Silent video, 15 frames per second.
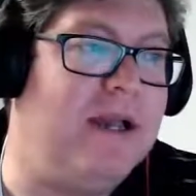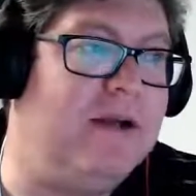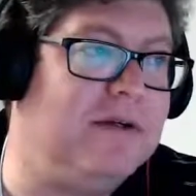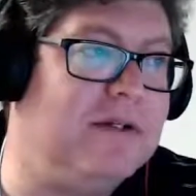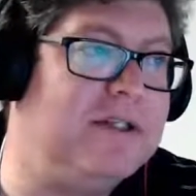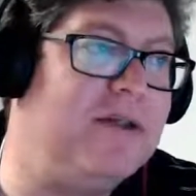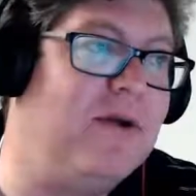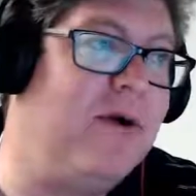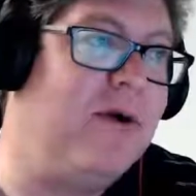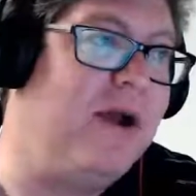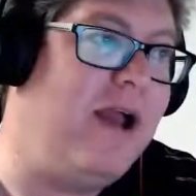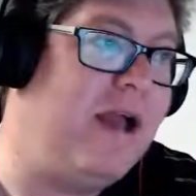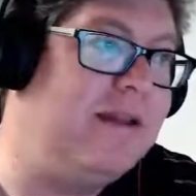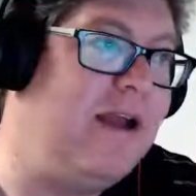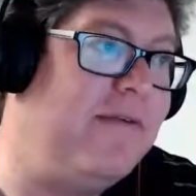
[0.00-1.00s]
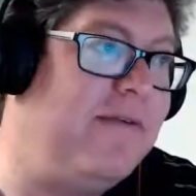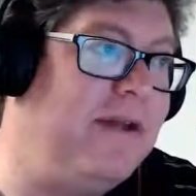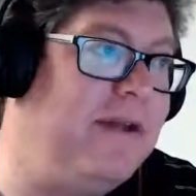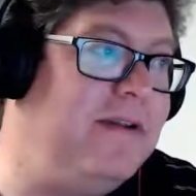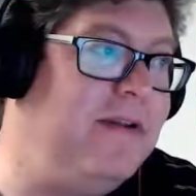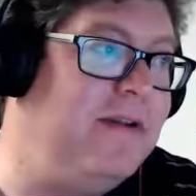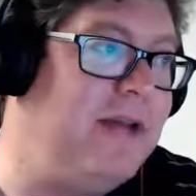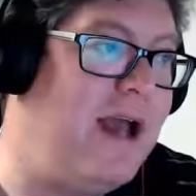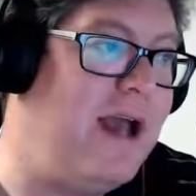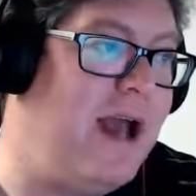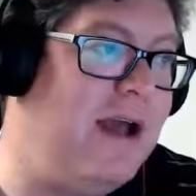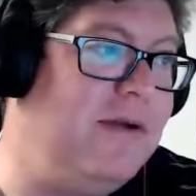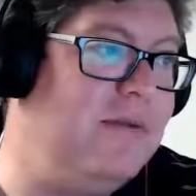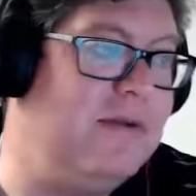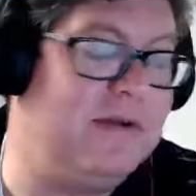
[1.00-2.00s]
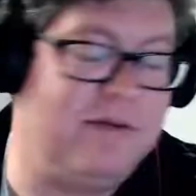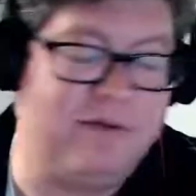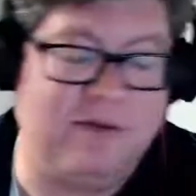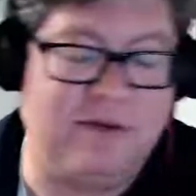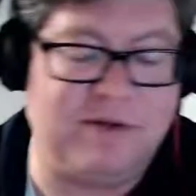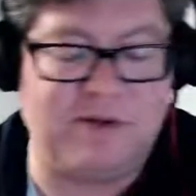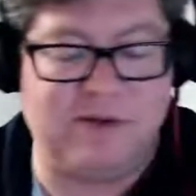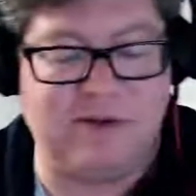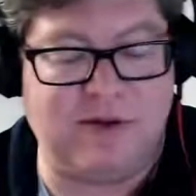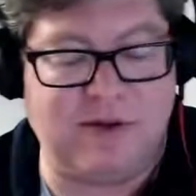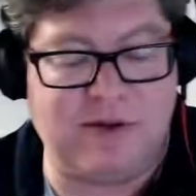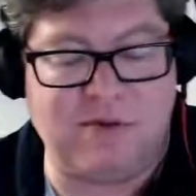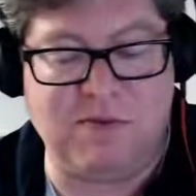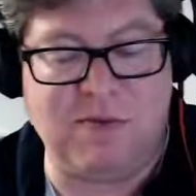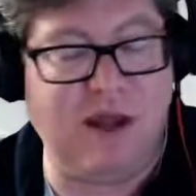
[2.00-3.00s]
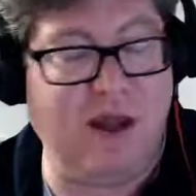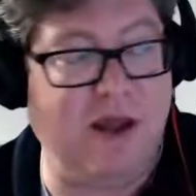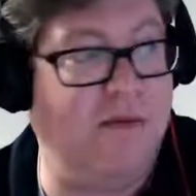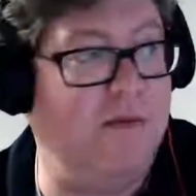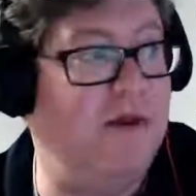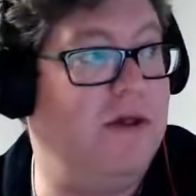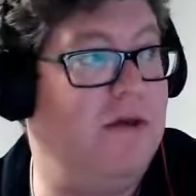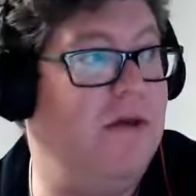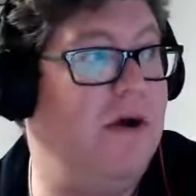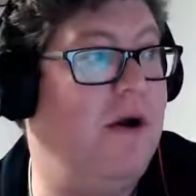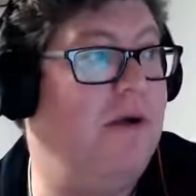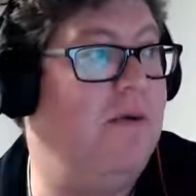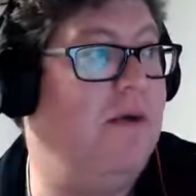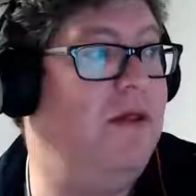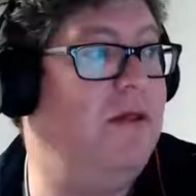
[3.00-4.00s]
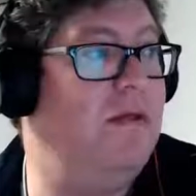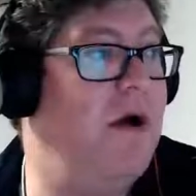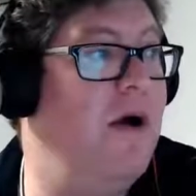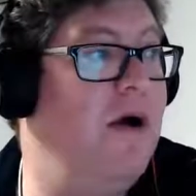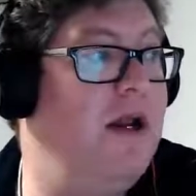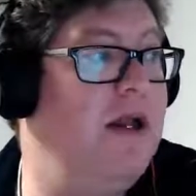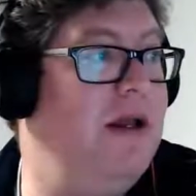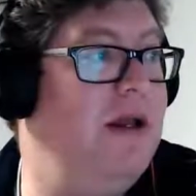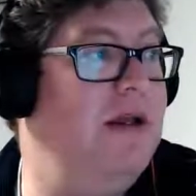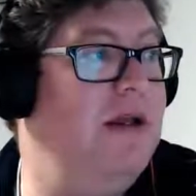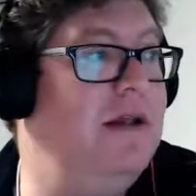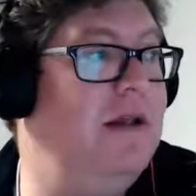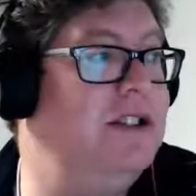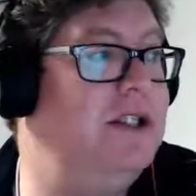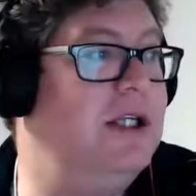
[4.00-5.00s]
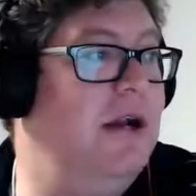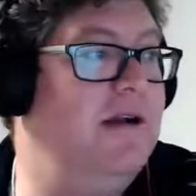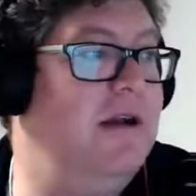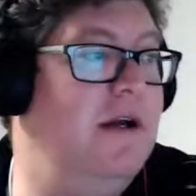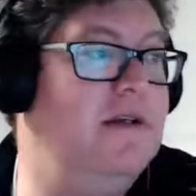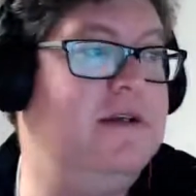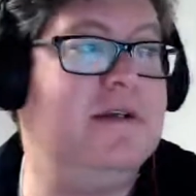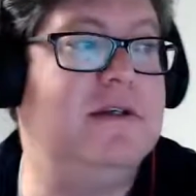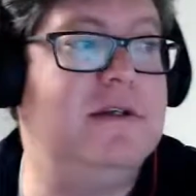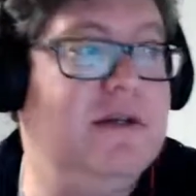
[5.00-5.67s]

Cool story. I'll definitely do that, and we'll we'll we'll throw it we'll throw it into the show notes.